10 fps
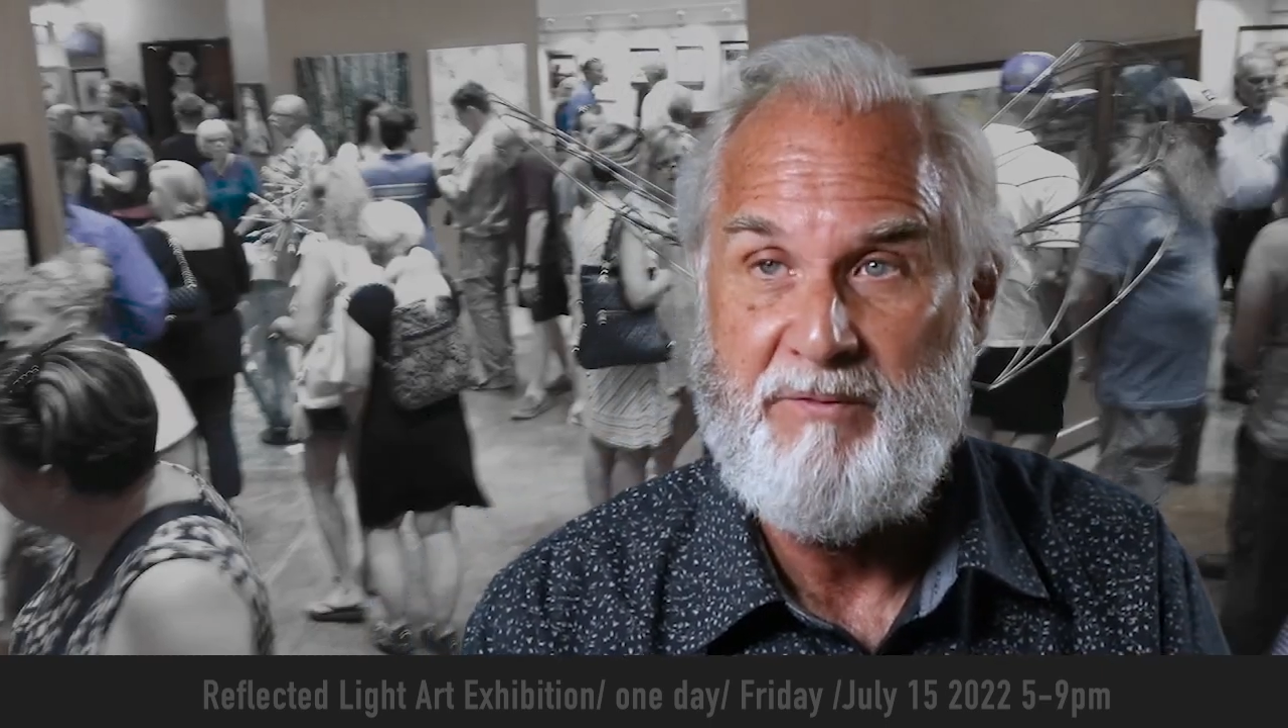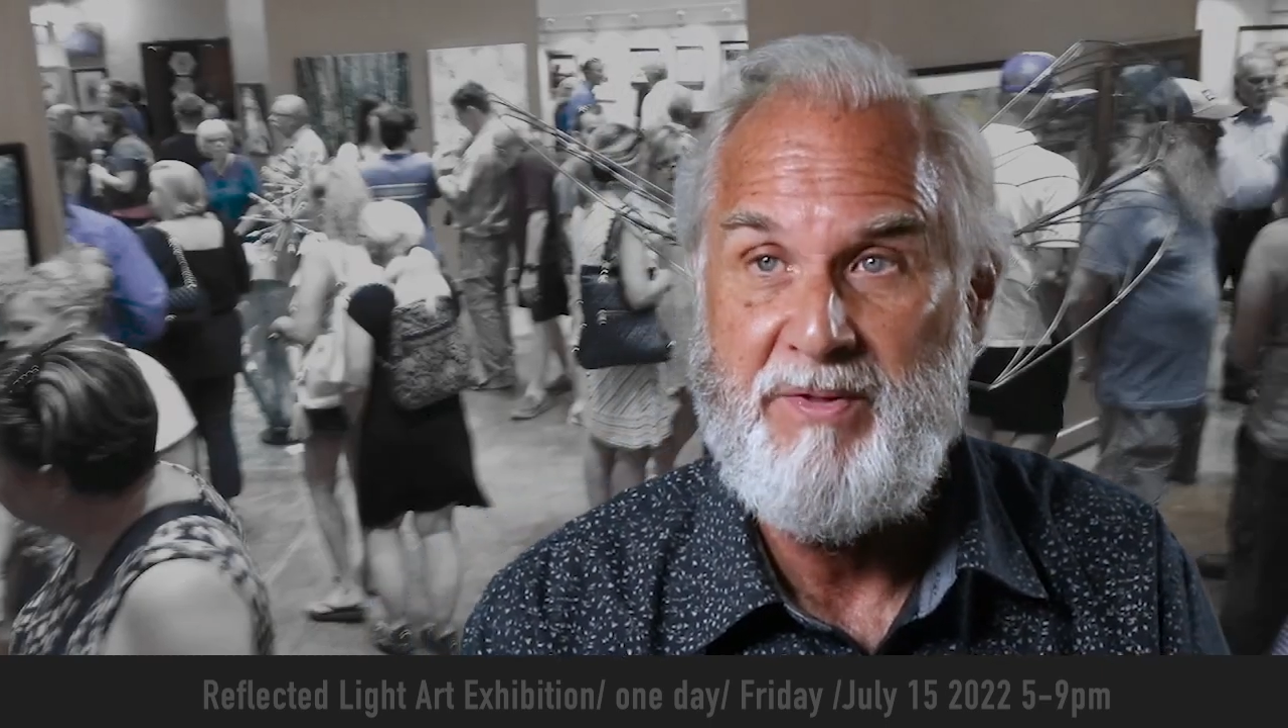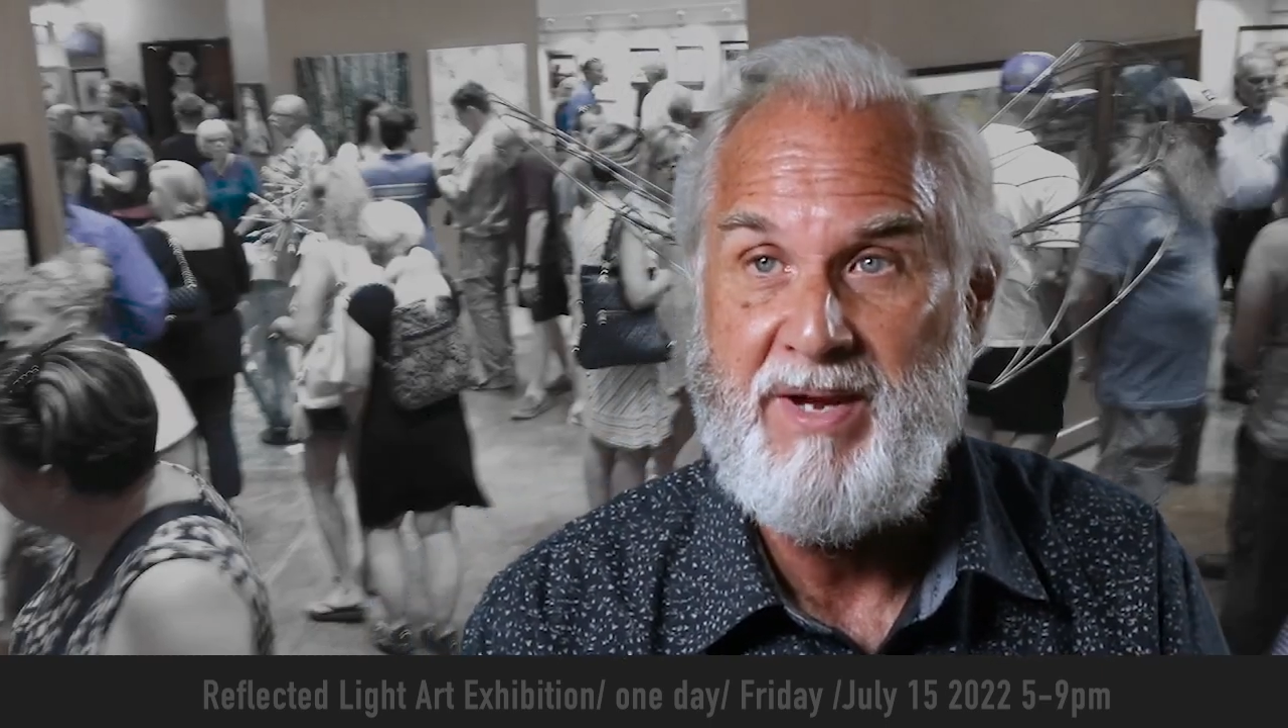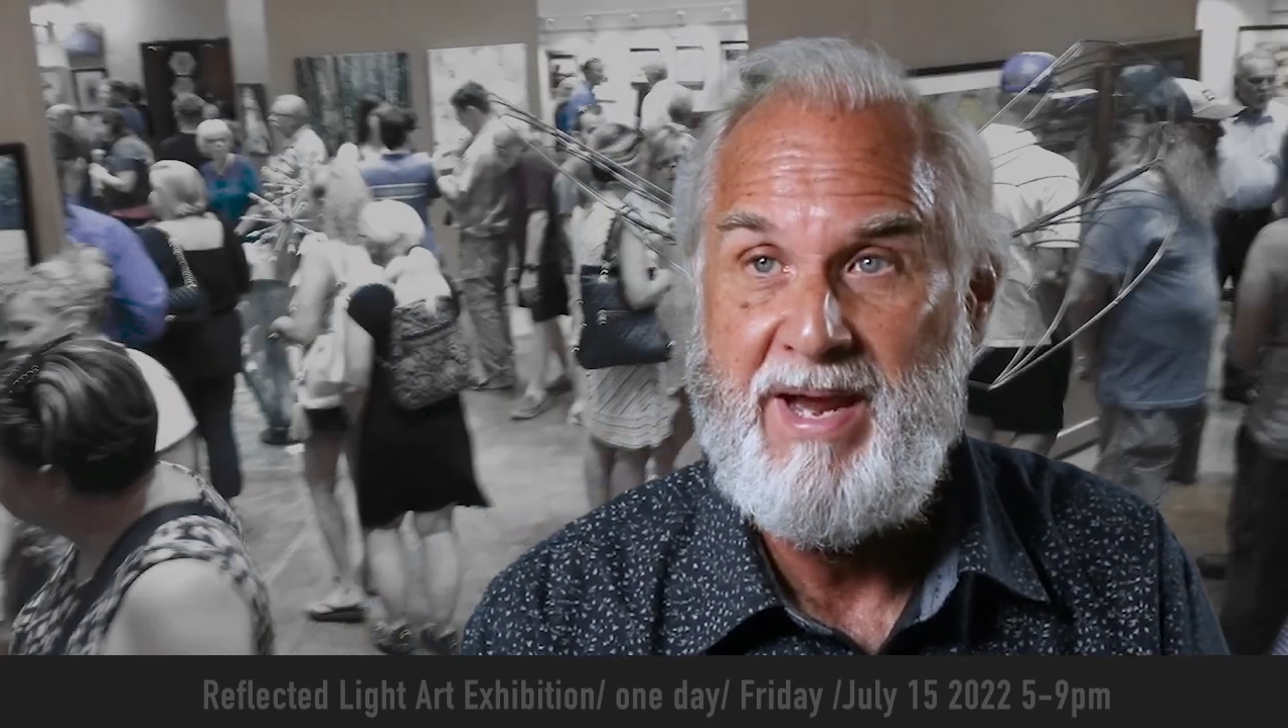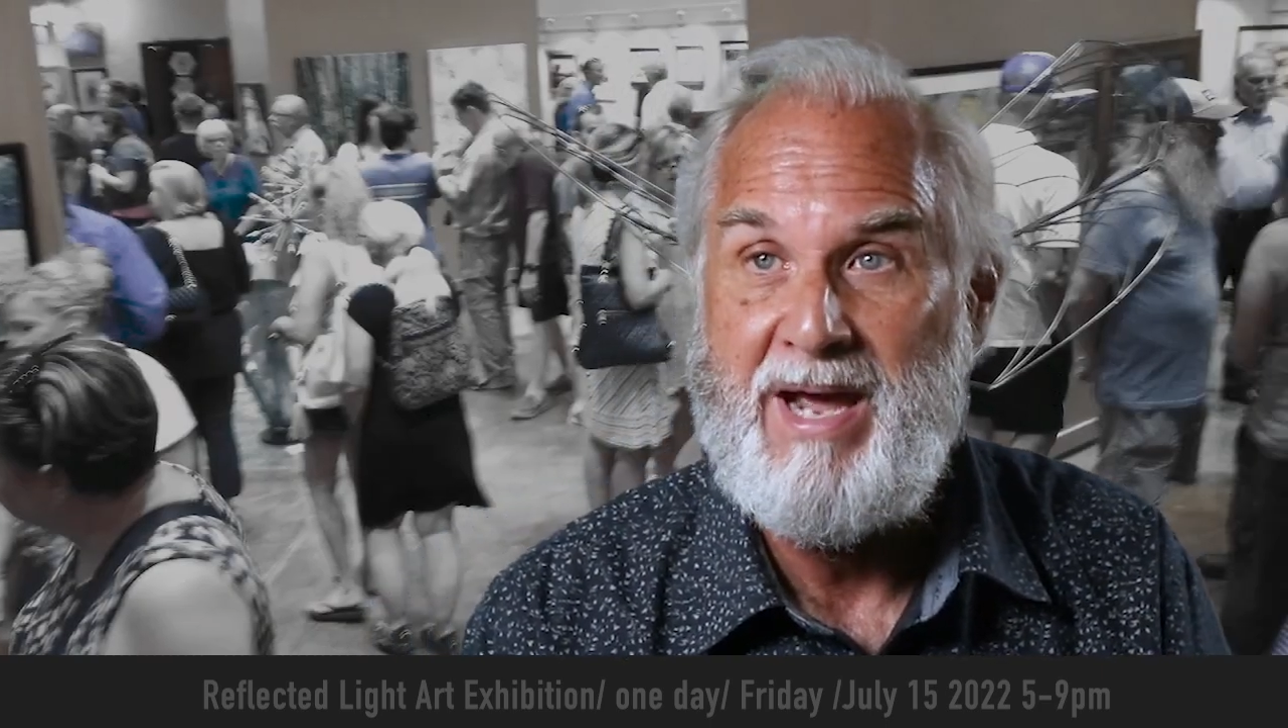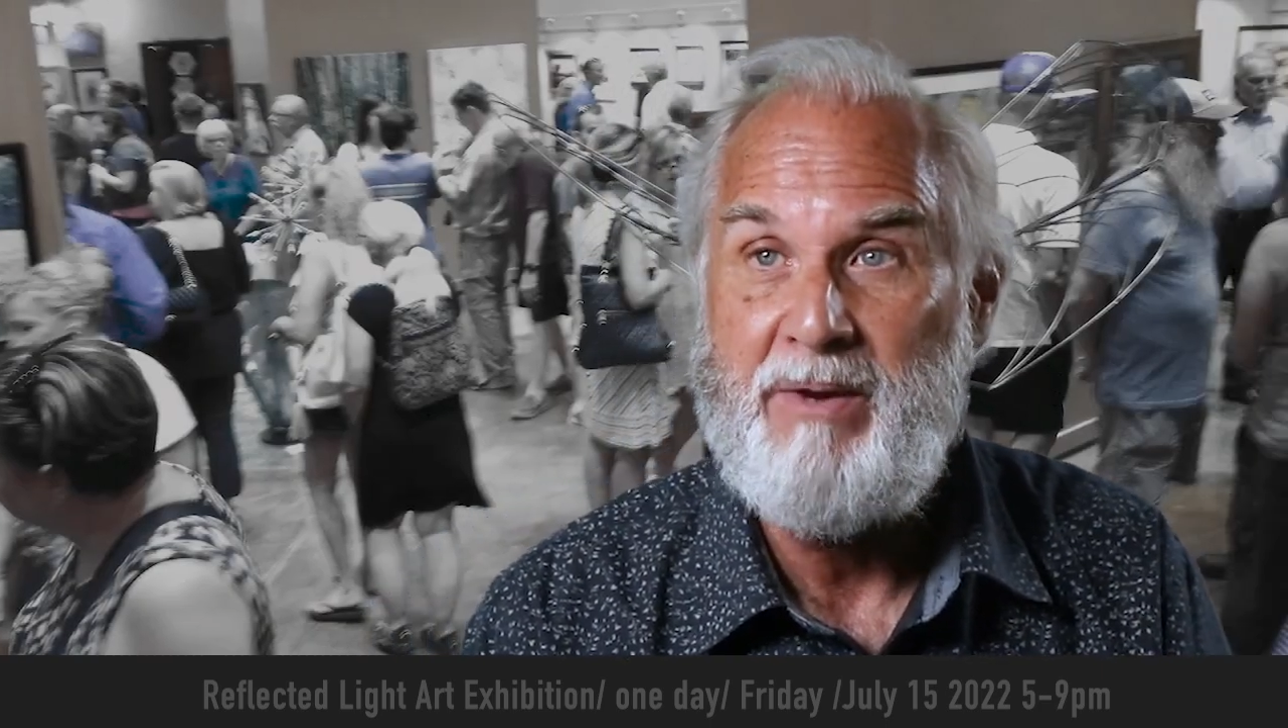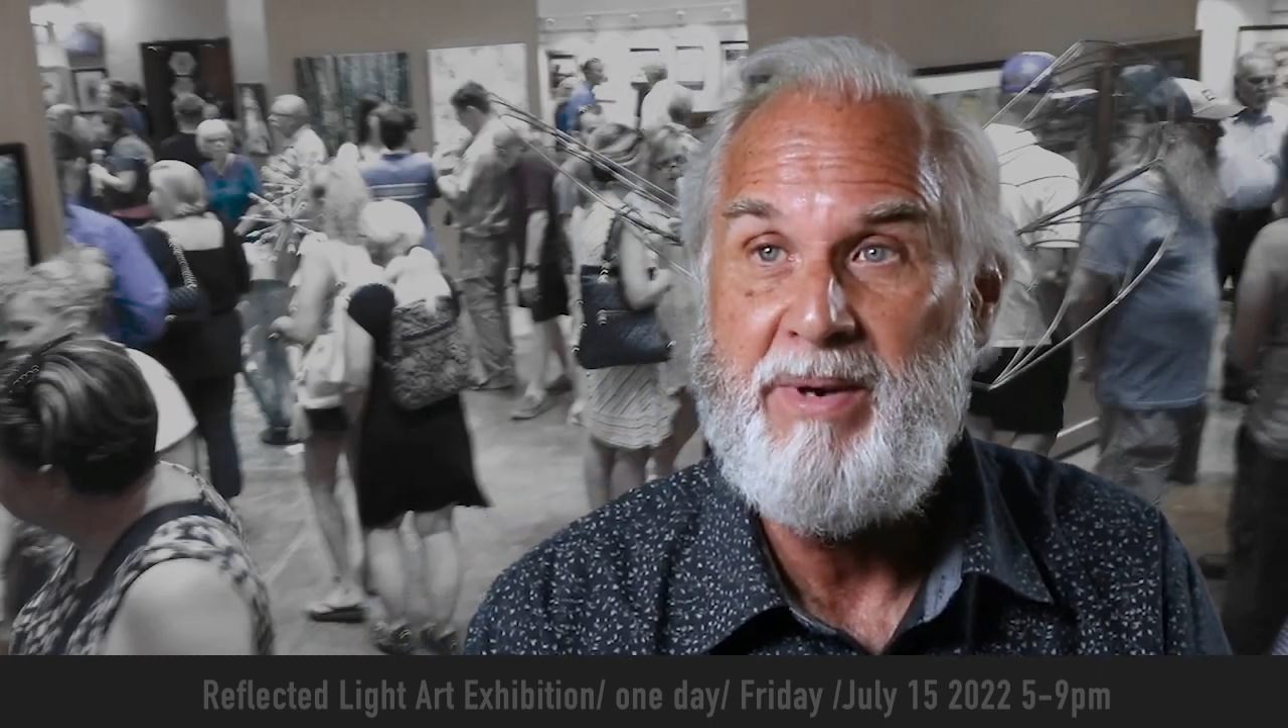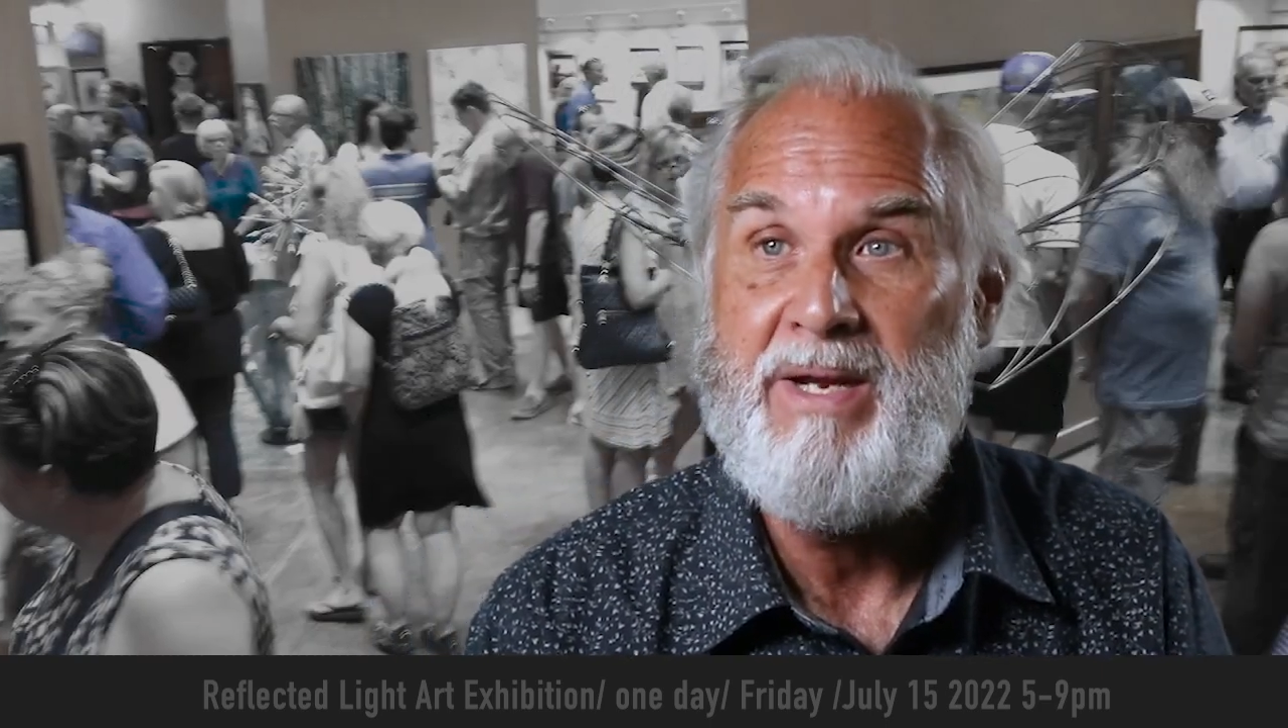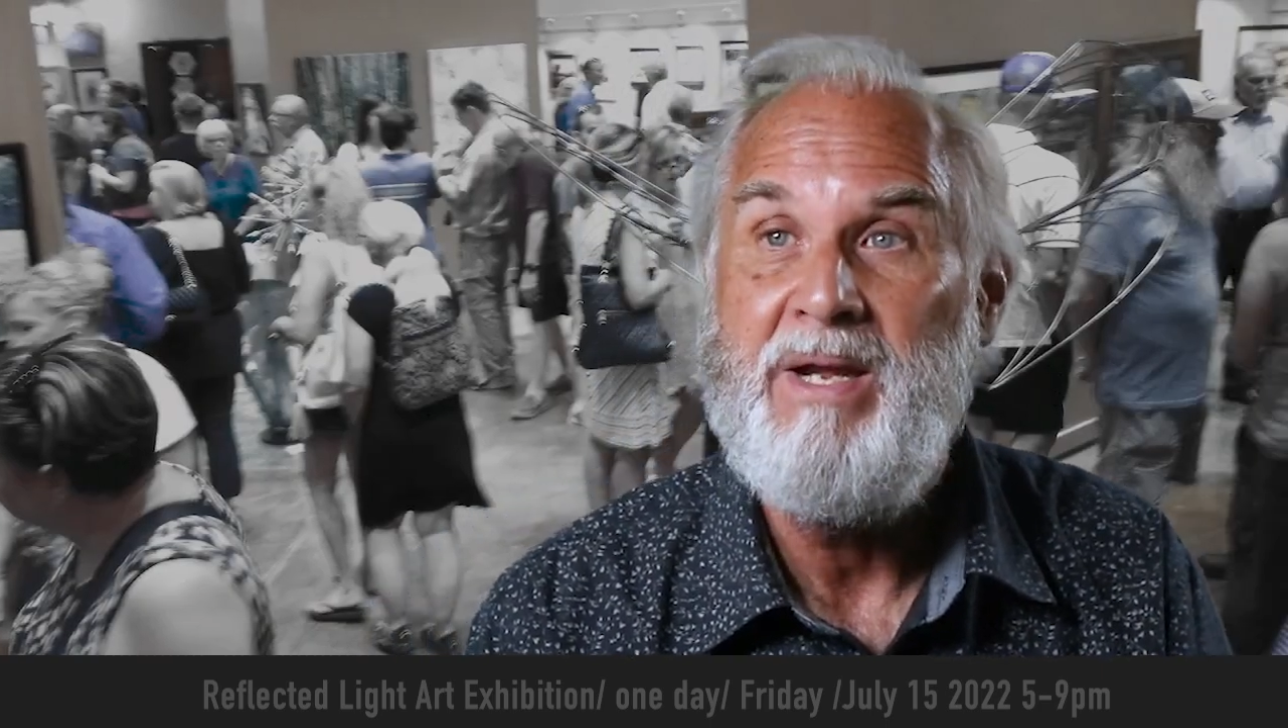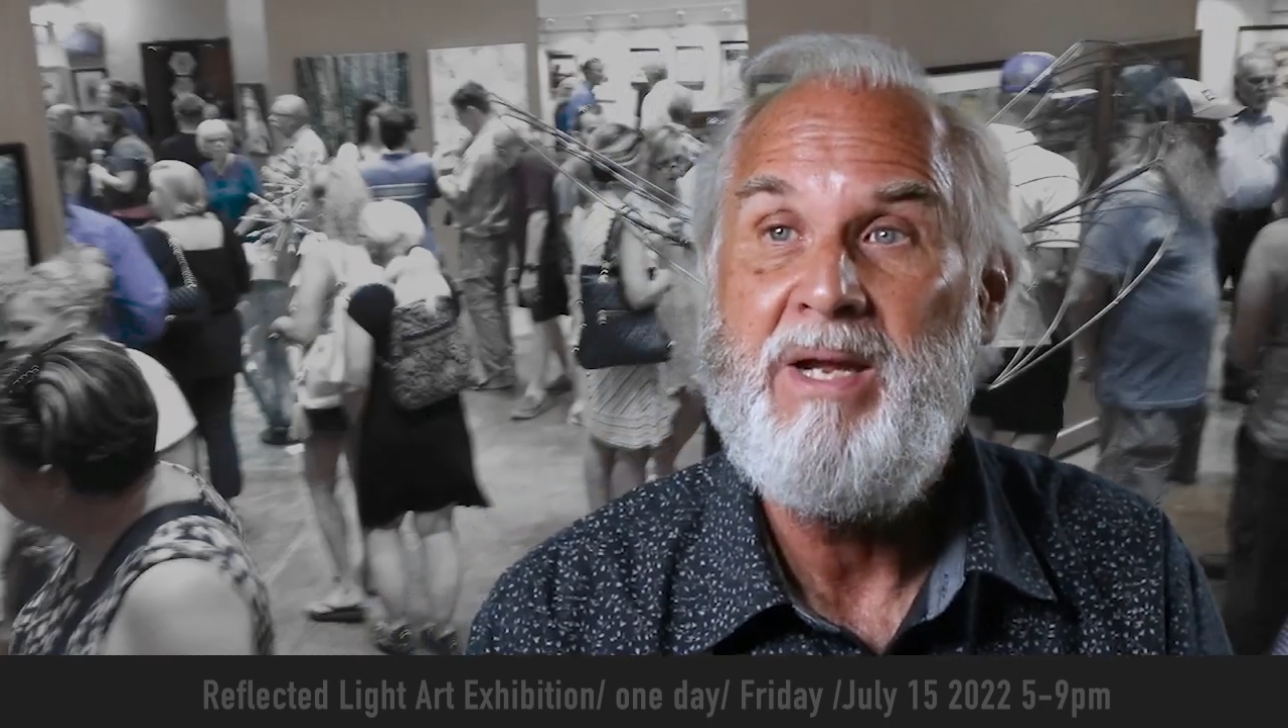for the
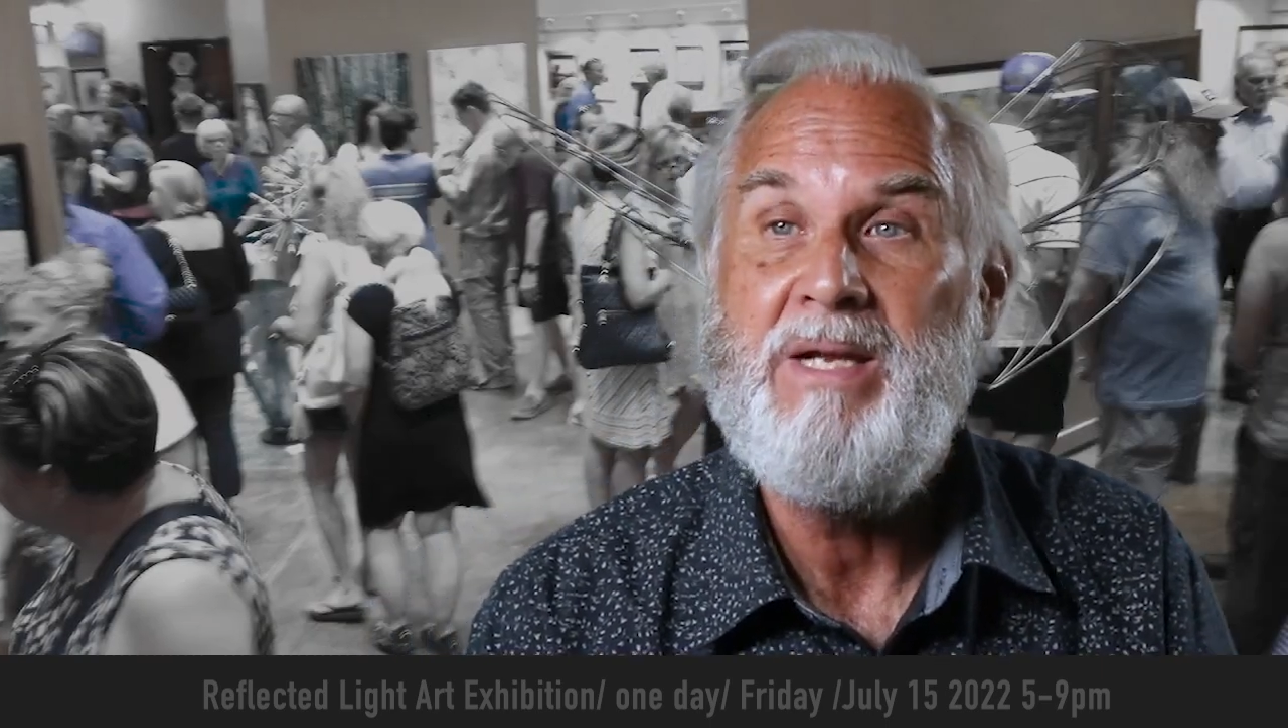gallery.